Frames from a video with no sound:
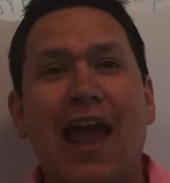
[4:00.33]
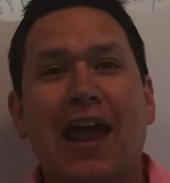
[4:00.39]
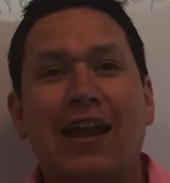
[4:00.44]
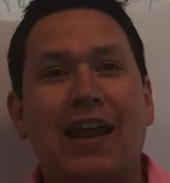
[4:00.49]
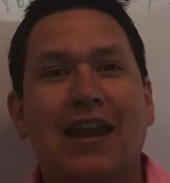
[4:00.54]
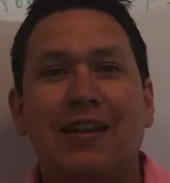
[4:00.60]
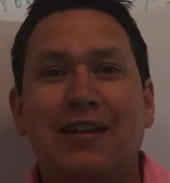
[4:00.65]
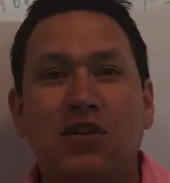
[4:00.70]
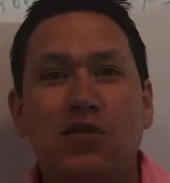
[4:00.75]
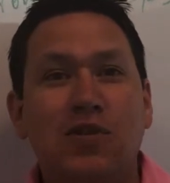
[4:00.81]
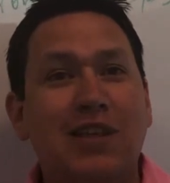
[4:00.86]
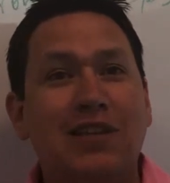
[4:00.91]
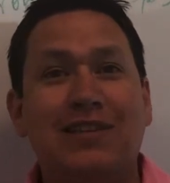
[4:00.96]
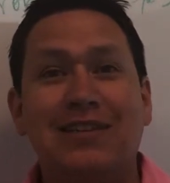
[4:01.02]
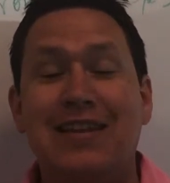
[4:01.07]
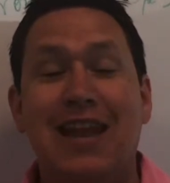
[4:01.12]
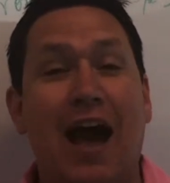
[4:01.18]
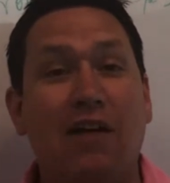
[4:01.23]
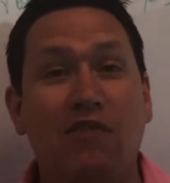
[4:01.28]
and do
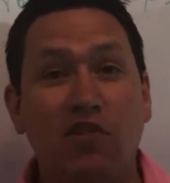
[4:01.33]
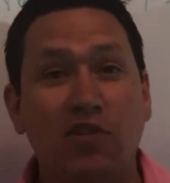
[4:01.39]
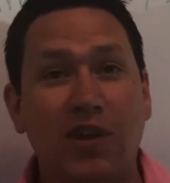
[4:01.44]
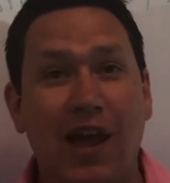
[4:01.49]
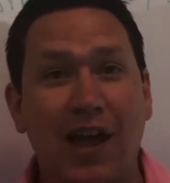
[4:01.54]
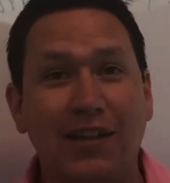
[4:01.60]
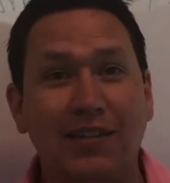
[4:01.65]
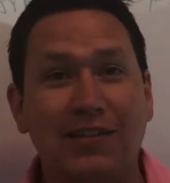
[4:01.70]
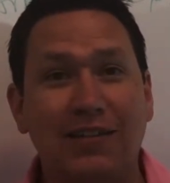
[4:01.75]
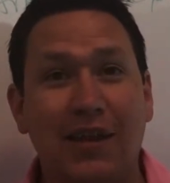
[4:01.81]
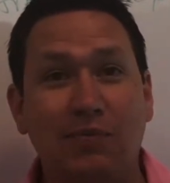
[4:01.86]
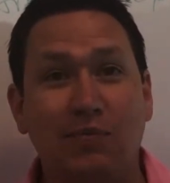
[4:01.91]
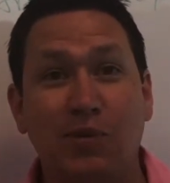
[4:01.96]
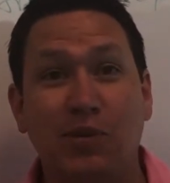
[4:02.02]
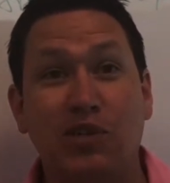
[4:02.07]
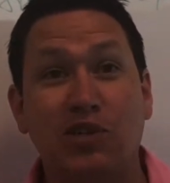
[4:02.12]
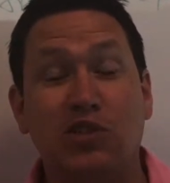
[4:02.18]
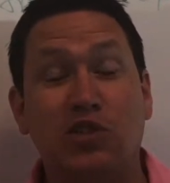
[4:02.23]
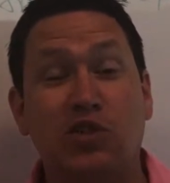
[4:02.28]
this novel concept
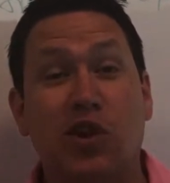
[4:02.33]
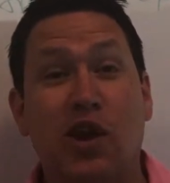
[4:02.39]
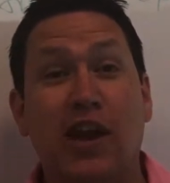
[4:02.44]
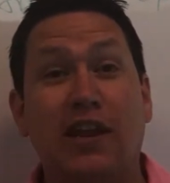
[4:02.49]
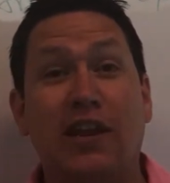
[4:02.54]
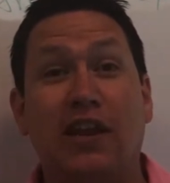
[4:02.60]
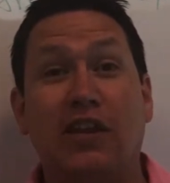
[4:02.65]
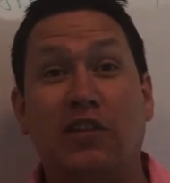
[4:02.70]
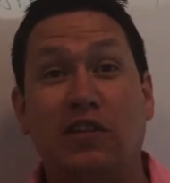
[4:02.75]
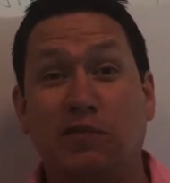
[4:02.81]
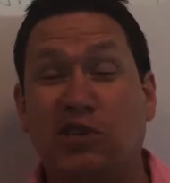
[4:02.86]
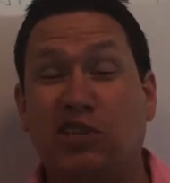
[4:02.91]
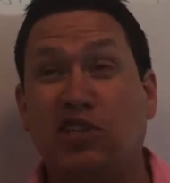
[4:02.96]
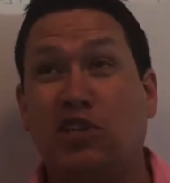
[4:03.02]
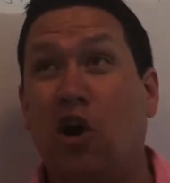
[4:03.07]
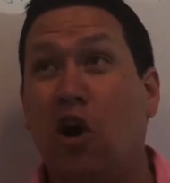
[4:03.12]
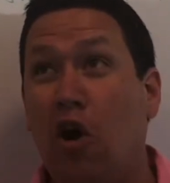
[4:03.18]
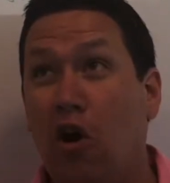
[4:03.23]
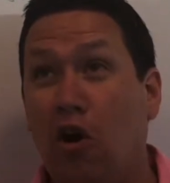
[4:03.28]
which
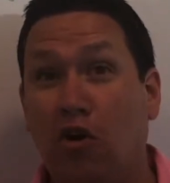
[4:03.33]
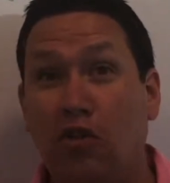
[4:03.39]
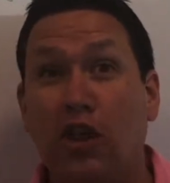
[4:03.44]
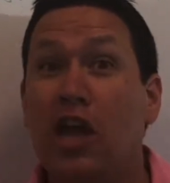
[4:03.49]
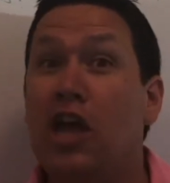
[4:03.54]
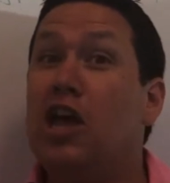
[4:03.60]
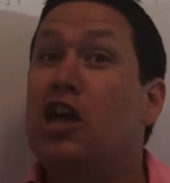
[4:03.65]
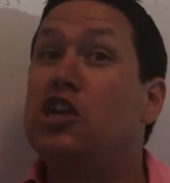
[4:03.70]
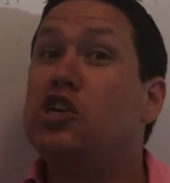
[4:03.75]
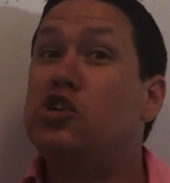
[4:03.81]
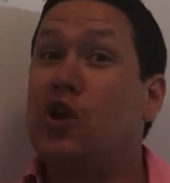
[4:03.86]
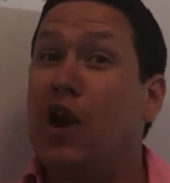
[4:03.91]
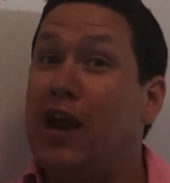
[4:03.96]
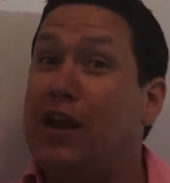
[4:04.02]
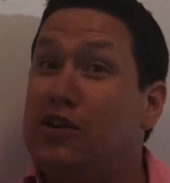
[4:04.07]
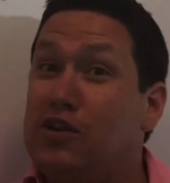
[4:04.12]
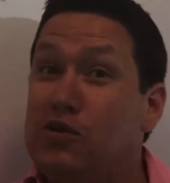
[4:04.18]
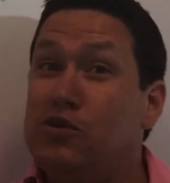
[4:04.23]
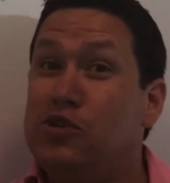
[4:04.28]
is called
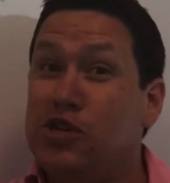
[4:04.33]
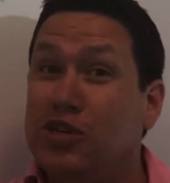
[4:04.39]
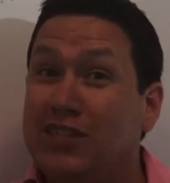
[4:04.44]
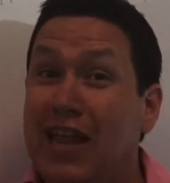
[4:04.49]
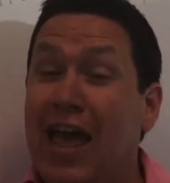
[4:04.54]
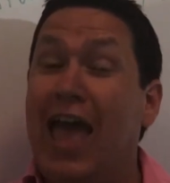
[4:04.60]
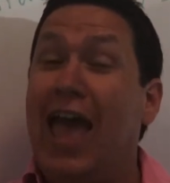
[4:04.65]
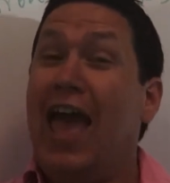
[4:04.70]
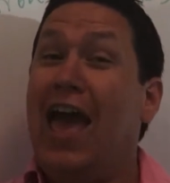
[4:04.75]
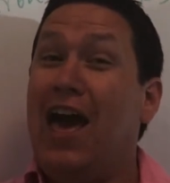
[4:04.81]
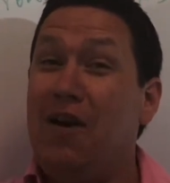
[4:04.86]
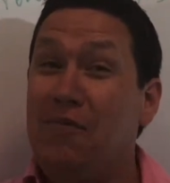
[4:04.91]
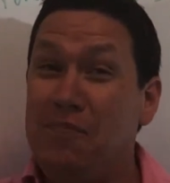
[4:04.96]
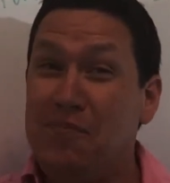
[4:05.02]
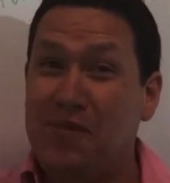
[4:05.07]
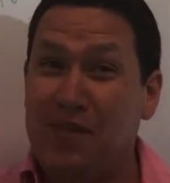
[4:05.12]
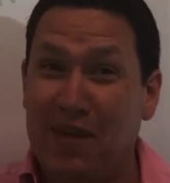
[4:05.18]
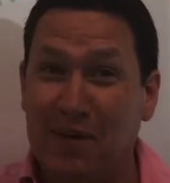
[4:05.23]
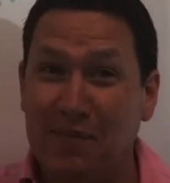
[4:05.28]
trying to just
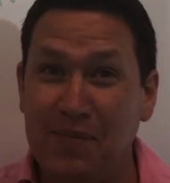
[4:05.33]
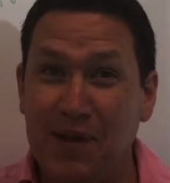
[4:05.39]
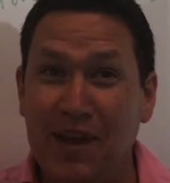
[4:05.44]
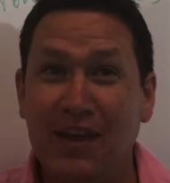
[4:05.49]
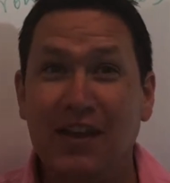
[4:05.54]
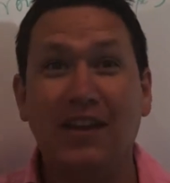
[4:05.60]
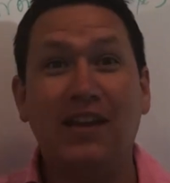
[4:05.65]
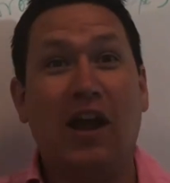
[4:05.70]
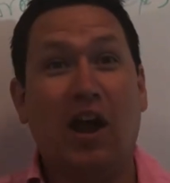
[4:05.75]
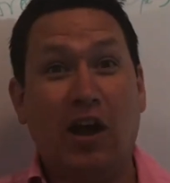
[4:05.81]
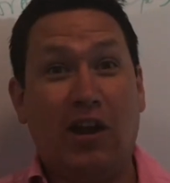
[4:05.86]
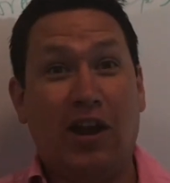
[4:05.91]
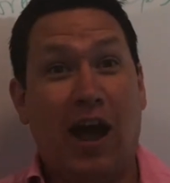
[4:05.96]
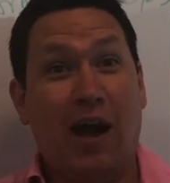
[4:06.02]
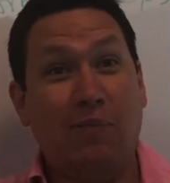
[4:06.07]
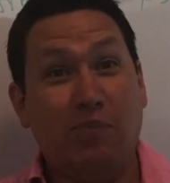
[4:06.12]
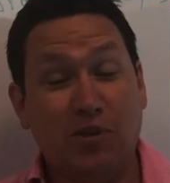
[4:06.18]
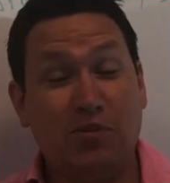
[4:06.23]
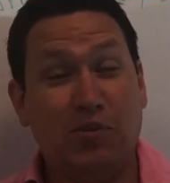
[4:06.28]
help them
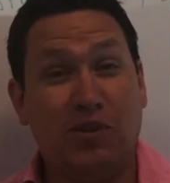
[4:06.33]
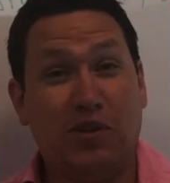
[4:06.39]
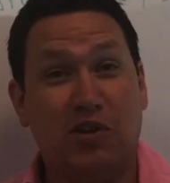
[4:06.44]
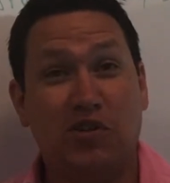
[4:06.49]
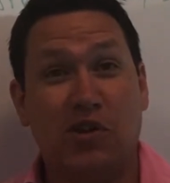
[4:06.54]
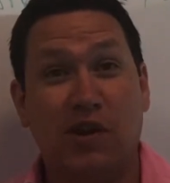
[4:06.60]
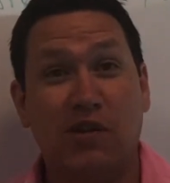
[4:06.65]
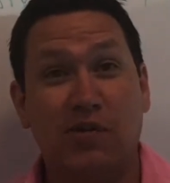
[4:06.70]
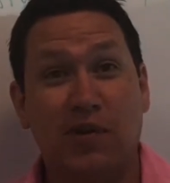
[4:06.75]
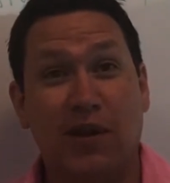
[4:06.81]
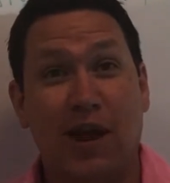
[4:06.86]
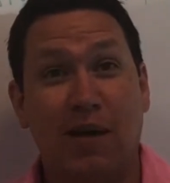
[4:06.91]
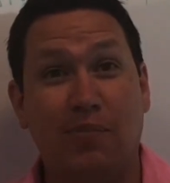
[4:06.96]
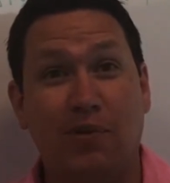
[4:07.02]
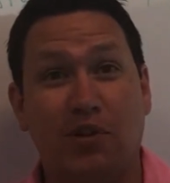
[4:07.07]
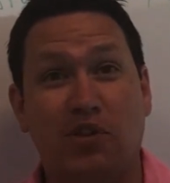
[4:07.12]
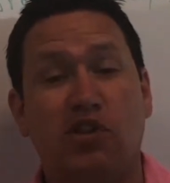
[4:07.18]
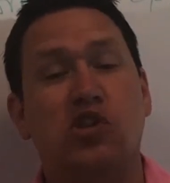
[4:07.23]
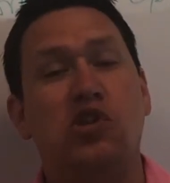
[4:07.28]
accomplish what they're trying to
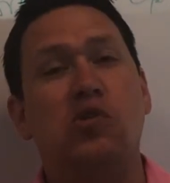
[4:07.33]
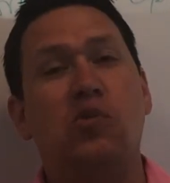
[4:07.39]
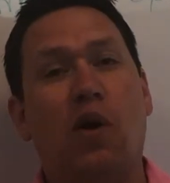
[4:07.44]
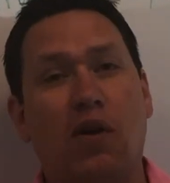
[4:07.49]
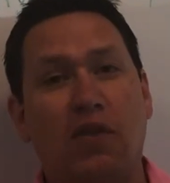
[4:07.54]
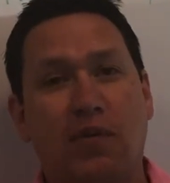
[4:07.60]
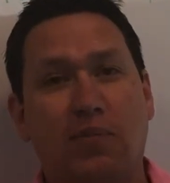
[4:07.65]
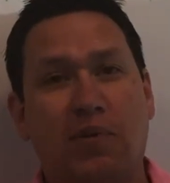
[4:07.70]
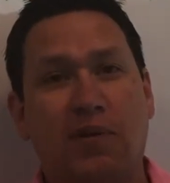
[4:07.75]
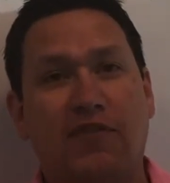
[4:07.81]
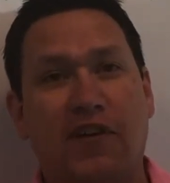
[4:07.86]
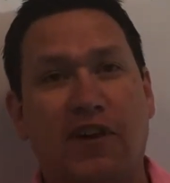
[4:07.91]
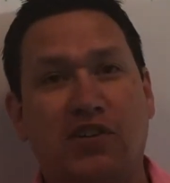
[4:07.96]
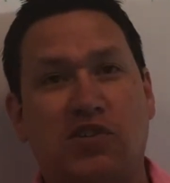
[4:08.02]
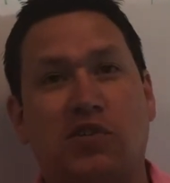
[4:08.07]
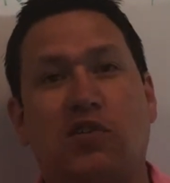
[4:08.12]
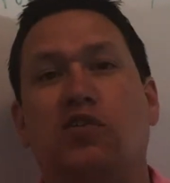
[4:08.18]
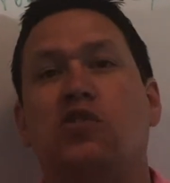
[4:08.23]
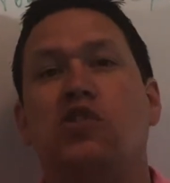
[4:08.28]
accomplish. You are the
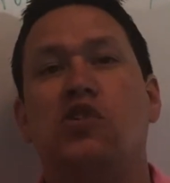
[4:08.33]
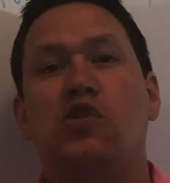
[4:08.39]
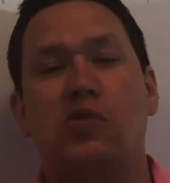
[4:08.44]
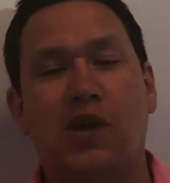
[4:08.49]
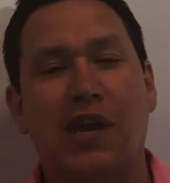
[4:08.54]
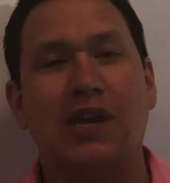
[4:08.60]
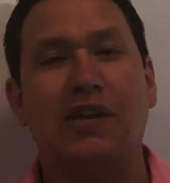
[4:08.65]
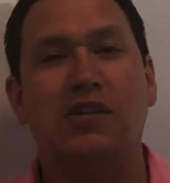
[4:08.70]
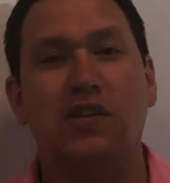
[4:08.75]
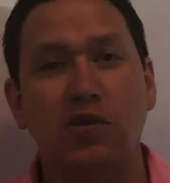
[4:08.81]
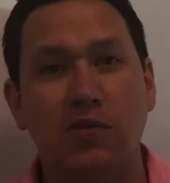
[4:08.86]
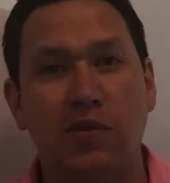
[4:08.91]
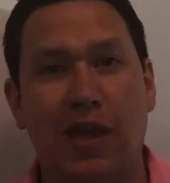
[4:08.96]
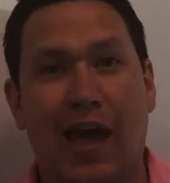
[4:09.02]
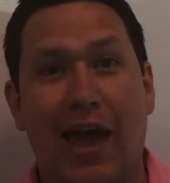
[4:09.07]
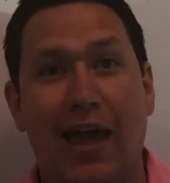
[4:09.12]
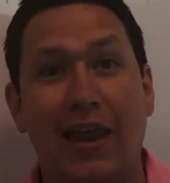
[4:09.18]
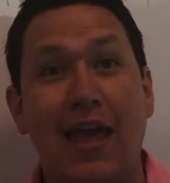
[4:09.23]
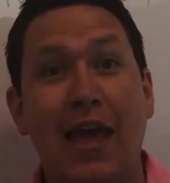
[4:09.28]
professional, you can do
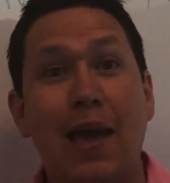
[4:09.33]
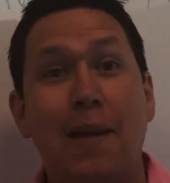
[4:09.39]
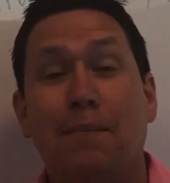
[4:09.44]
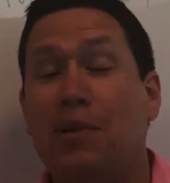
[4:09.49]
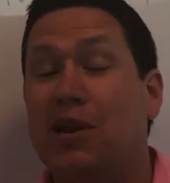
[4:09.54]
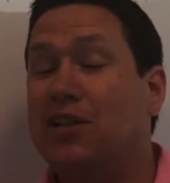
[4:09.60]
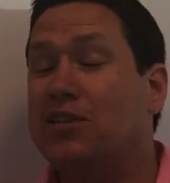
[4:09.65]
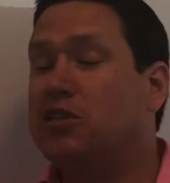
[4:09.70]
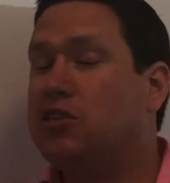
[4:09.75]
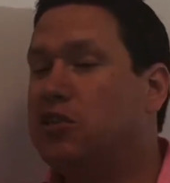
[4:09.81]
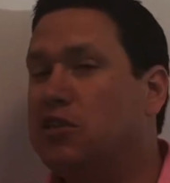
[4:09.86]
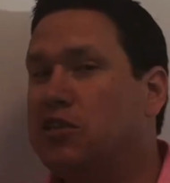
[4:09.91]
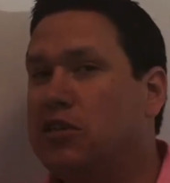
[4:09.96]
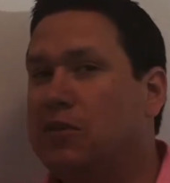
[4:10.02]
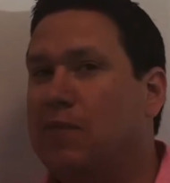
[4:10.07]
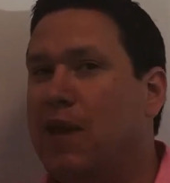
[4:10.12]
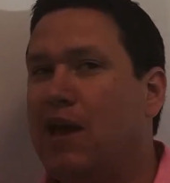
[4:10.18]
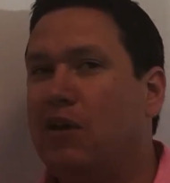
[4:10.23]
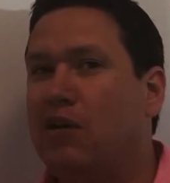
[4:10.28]
that, but it's
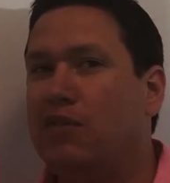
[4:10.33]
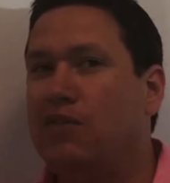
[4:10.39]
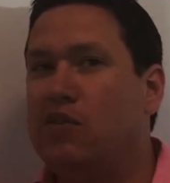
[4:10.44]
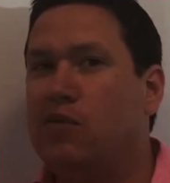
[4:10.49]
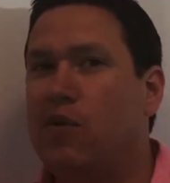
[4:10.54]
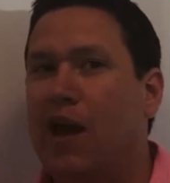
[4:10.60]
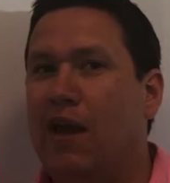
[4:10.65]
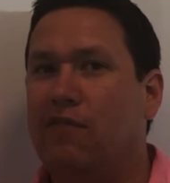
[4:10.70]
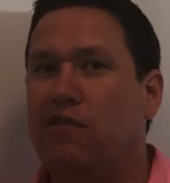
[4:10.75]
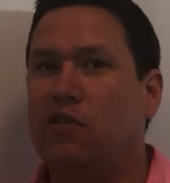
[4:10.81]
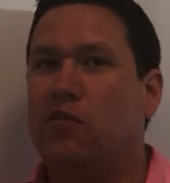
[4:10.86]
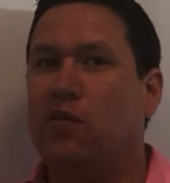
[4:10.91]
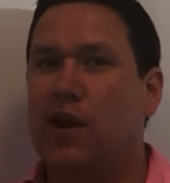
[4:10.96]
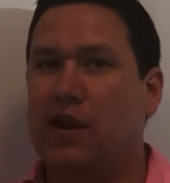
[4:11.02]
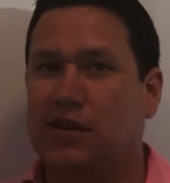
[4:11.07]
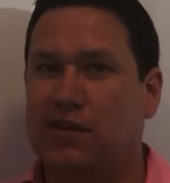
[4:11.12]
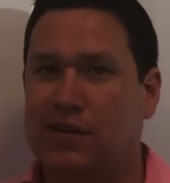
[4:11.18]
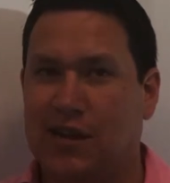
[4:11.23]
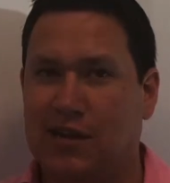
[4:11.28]
just a matter of you having the
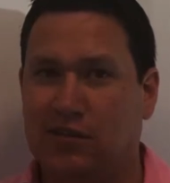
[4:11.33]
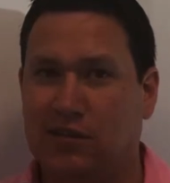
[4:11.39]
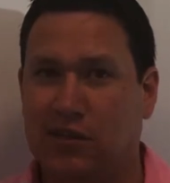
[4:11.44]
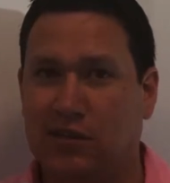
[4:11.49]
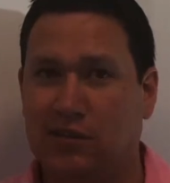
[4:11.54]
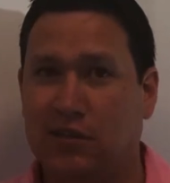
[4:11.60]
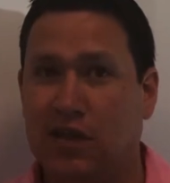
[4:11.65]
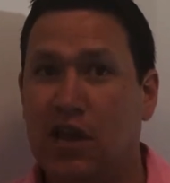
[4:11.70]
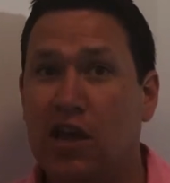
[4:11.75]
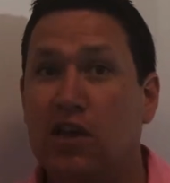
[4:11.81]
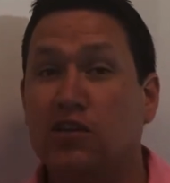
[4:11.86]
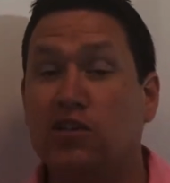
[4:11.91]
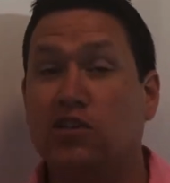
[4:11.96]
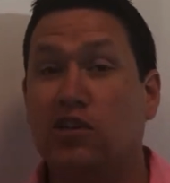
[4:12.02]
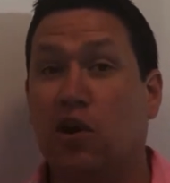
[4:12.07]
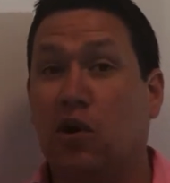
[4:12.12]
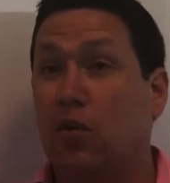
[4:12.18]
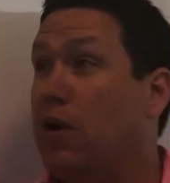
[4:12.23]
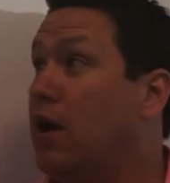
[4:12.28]
right intentions.
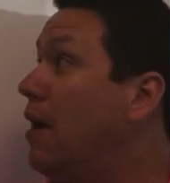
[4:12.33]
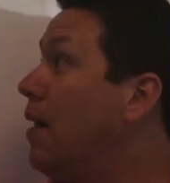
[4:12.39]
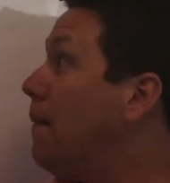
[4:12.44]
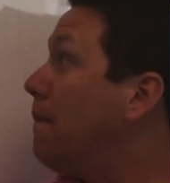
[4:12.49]
So